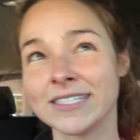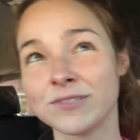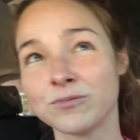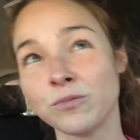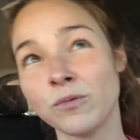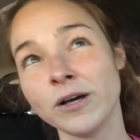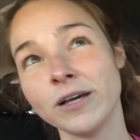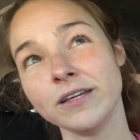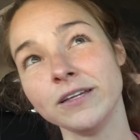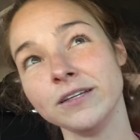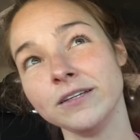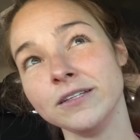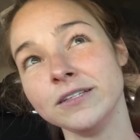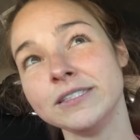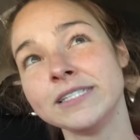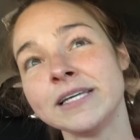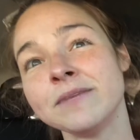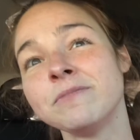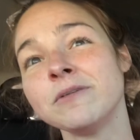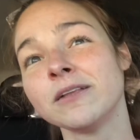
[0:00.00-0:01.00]
what
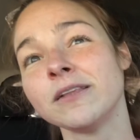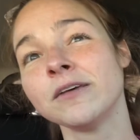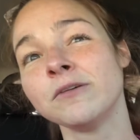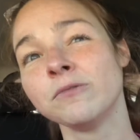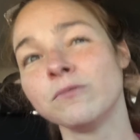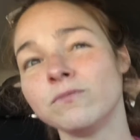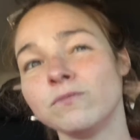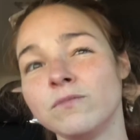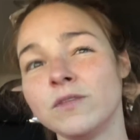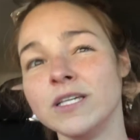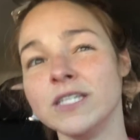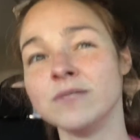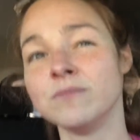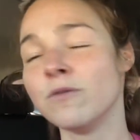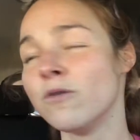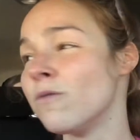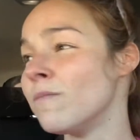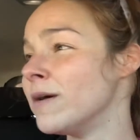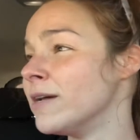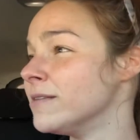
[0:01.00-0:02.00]
typically these
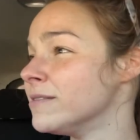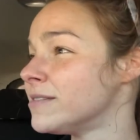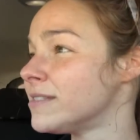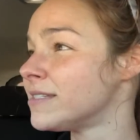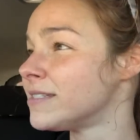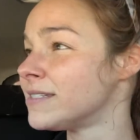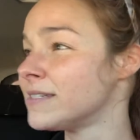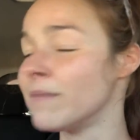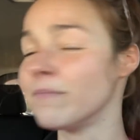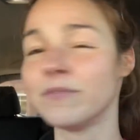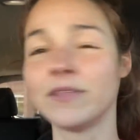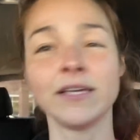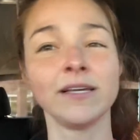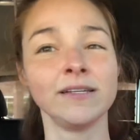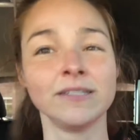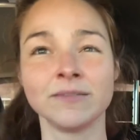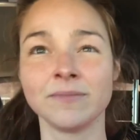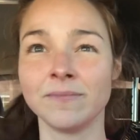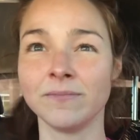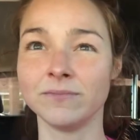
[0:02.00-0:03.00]
moments, something
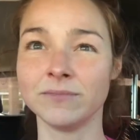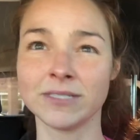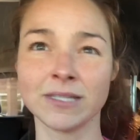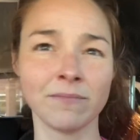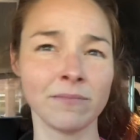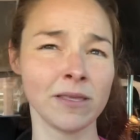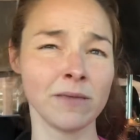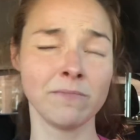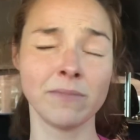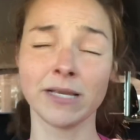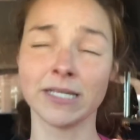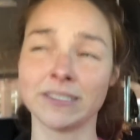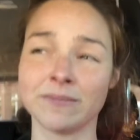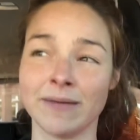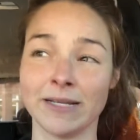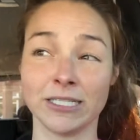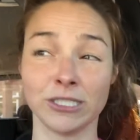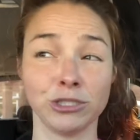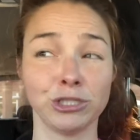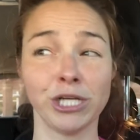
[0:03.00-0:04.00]
big is
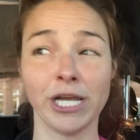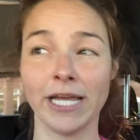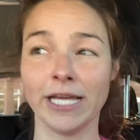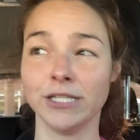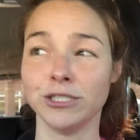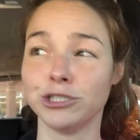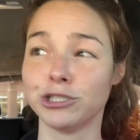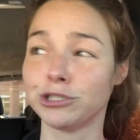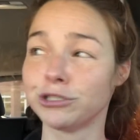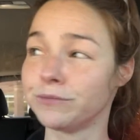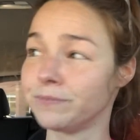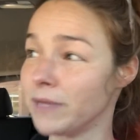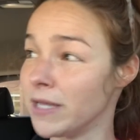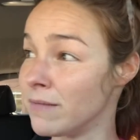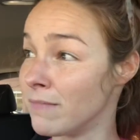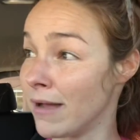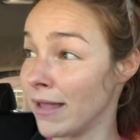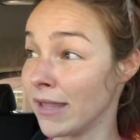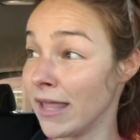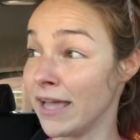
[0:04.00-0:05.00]
about to change
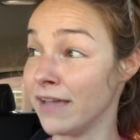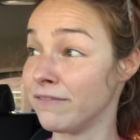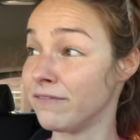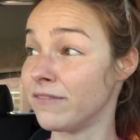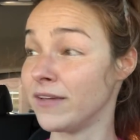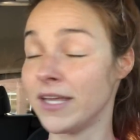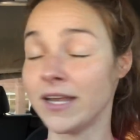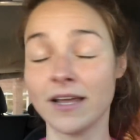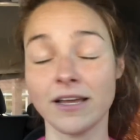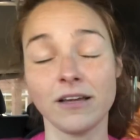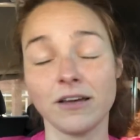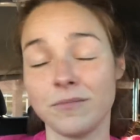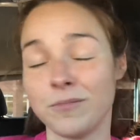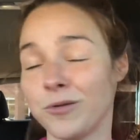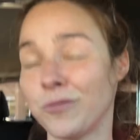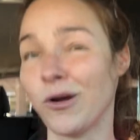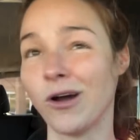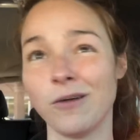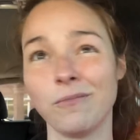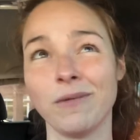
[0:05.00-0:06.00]
in my life. And I could
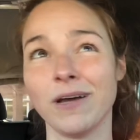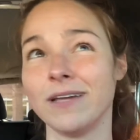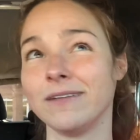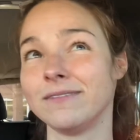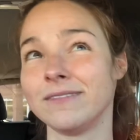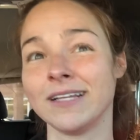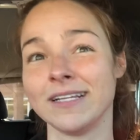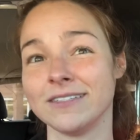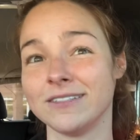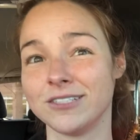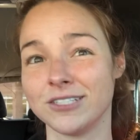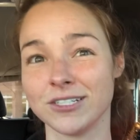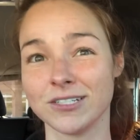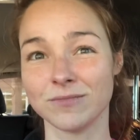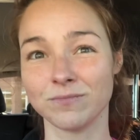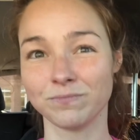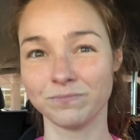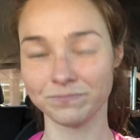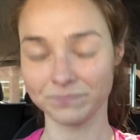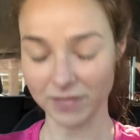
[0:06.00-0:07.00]
be wrong, but that's
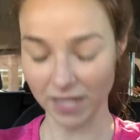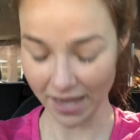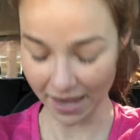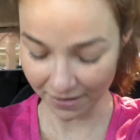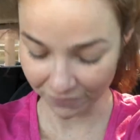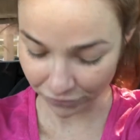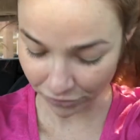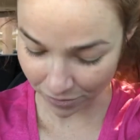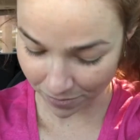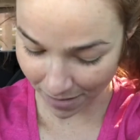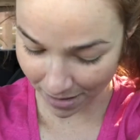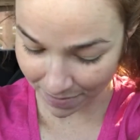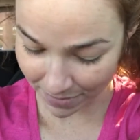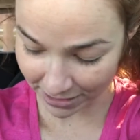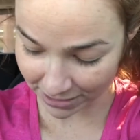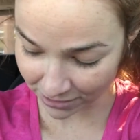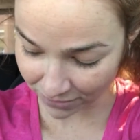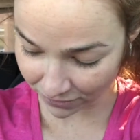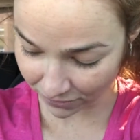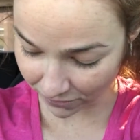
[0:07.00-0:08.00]
just, I have to remind
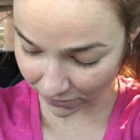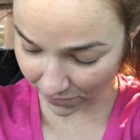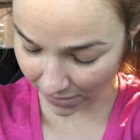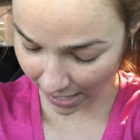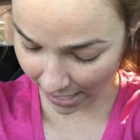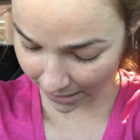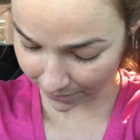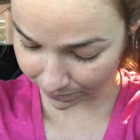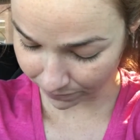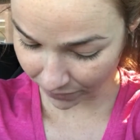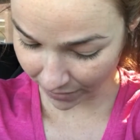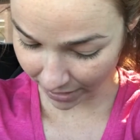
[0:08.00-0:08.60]
myself of that